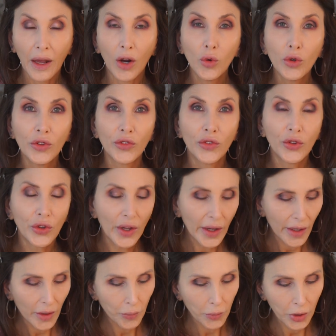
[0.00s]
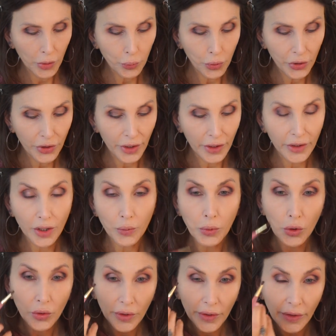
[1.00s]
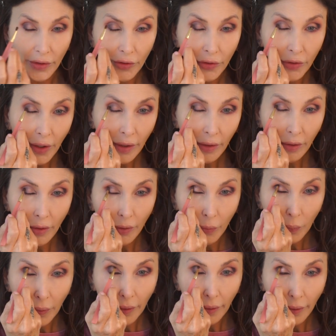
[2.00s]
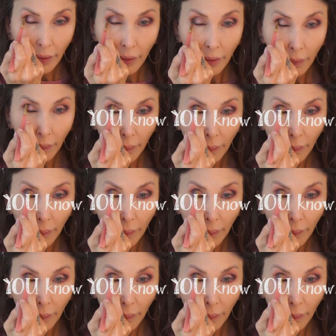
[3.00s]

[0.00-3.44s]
I wouldn't say I'm unpredictable in a psycho way.